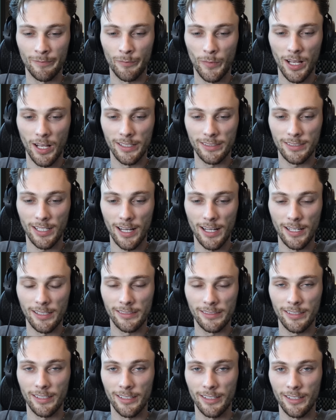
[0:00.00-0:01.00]
I've
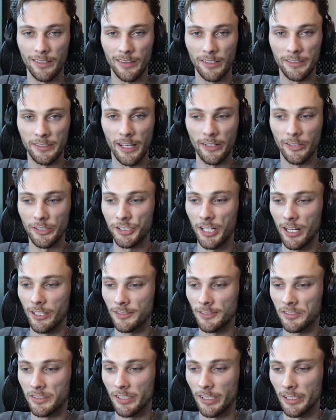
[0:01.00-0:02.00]
monetized the daily
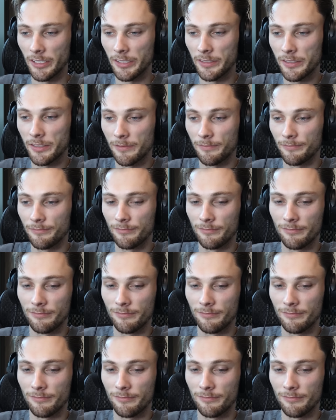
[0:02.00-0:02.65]
challenge series.